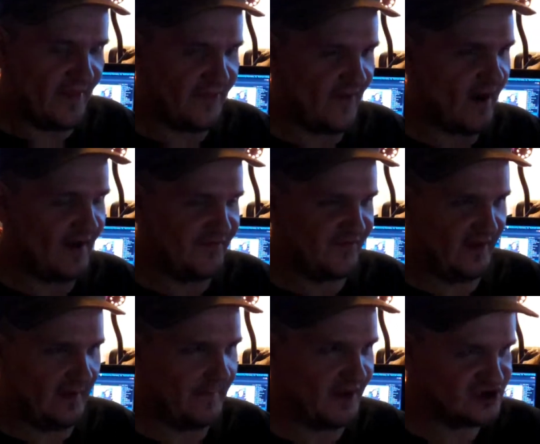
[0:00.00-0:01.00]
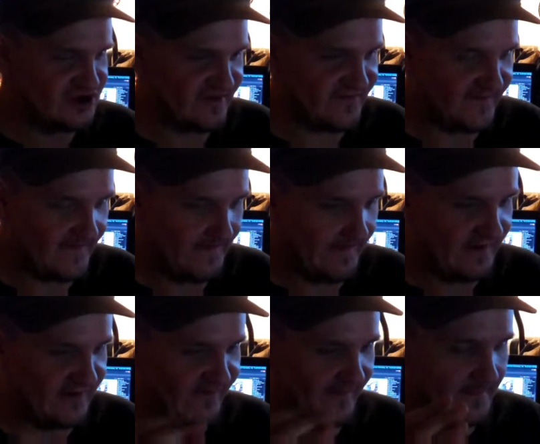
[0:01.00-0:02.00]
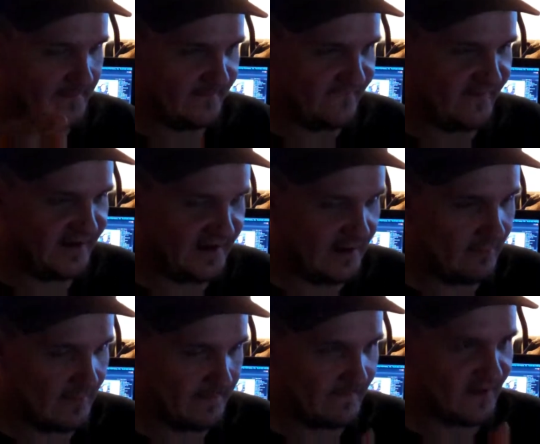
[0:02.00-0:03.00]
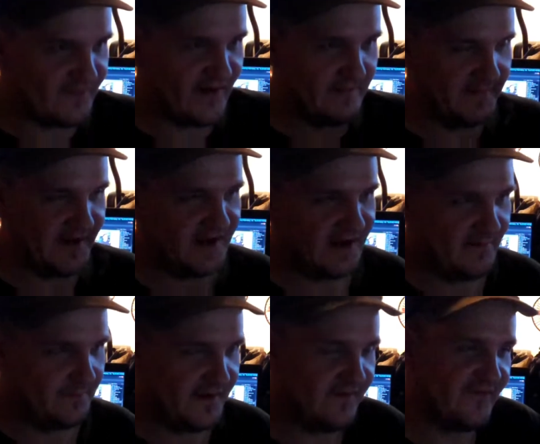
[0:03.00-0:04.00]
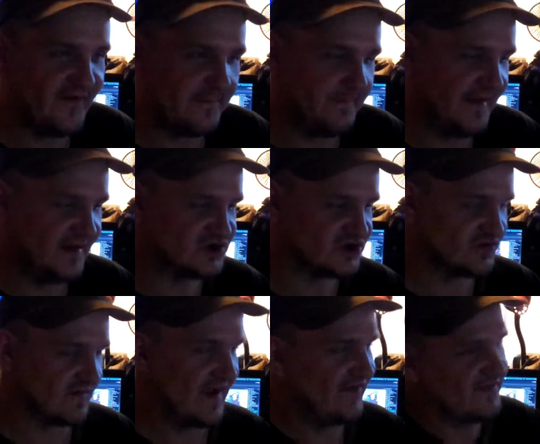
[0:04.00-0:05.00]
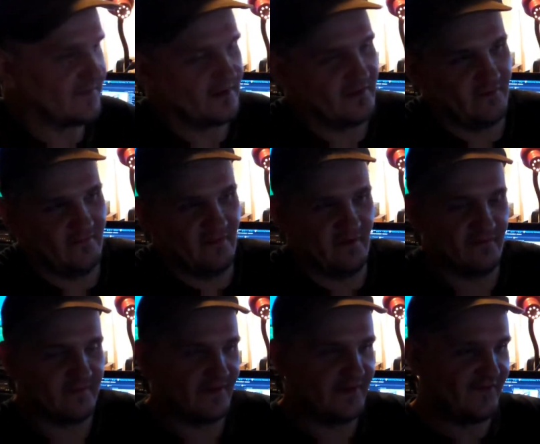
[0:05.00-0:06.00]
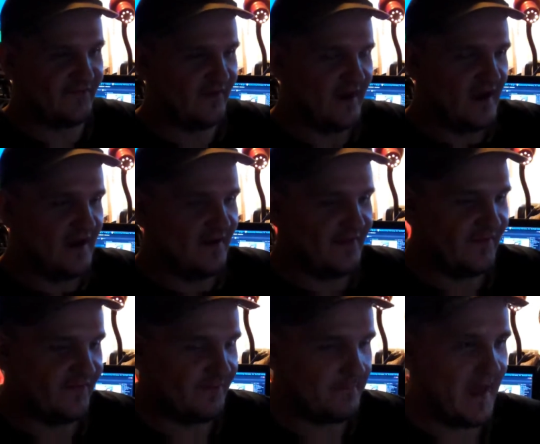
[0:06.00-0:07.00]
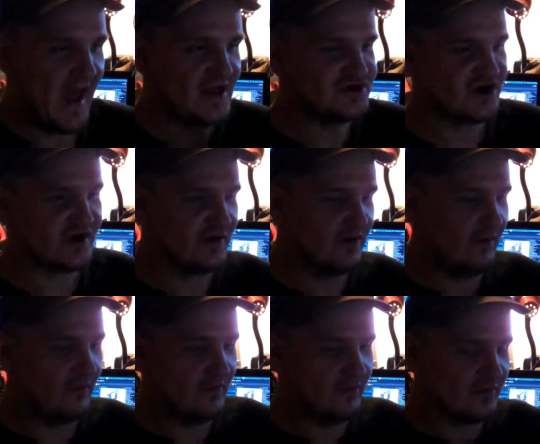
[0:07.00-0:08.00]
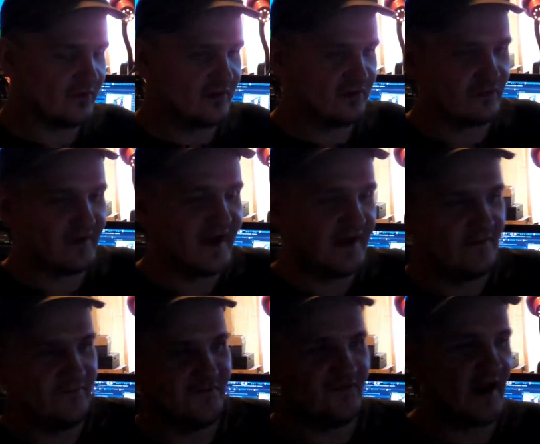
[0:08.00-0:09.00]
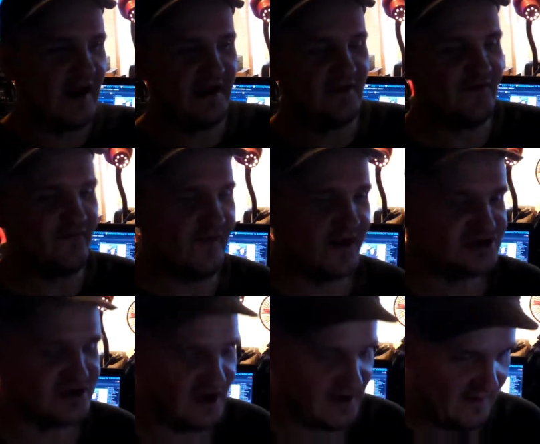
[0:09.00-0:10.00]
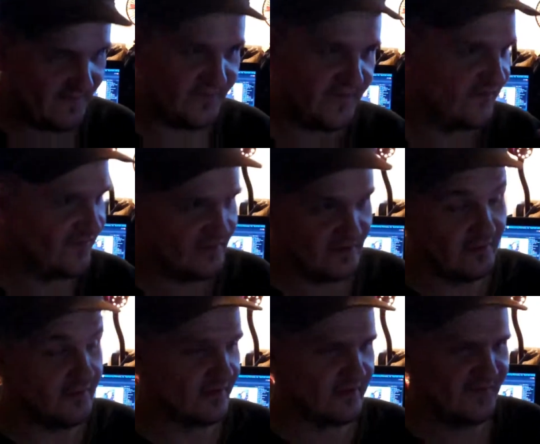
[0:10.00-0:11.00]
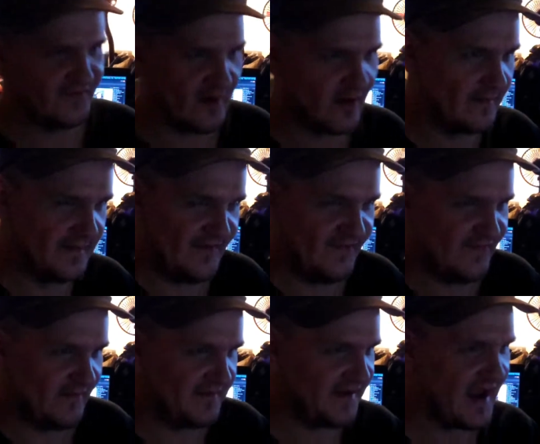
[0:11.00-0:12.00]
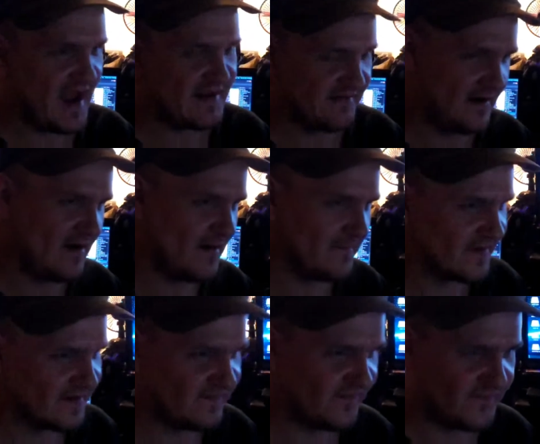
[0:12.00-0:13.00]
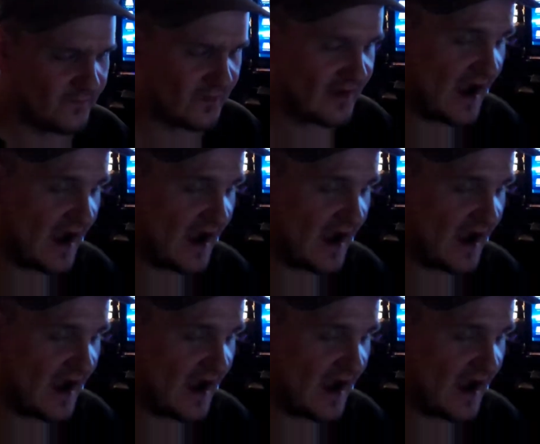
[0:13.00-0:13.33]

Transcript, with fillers: thoughts and images and, and, and video and multimedia and music being transferred over this this magical grid of science fiction is just ludicrous garbage. So yeah, no, we're just we're